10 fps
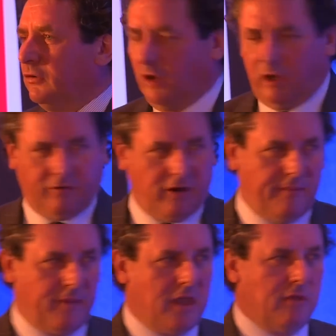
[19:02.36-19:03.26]

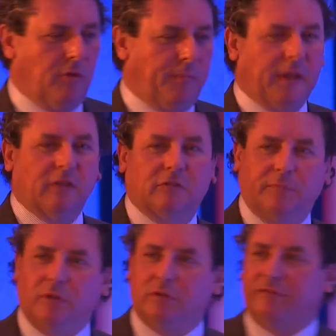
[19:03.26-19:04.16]
Java ME will be in
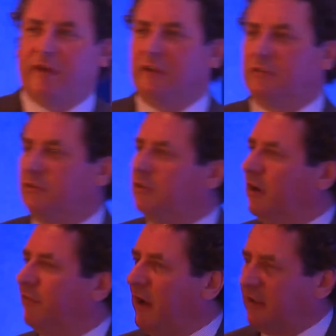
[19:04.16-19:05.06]
small devices.
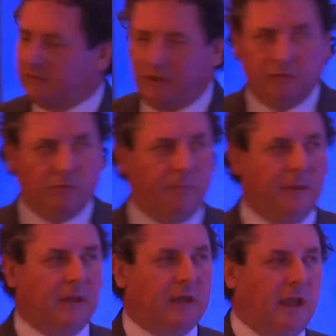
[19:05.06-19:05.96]
Java SEs will
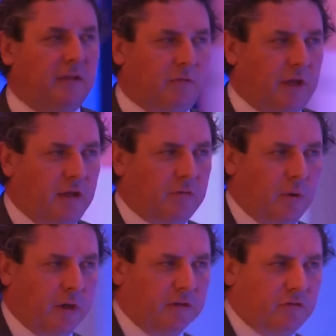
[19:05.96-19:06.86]
be in
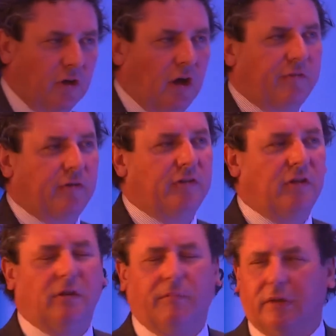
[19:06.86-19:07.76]
gateways. Java is
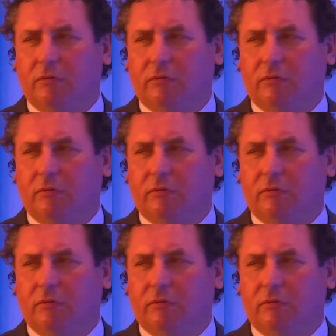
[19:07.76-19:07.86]
in the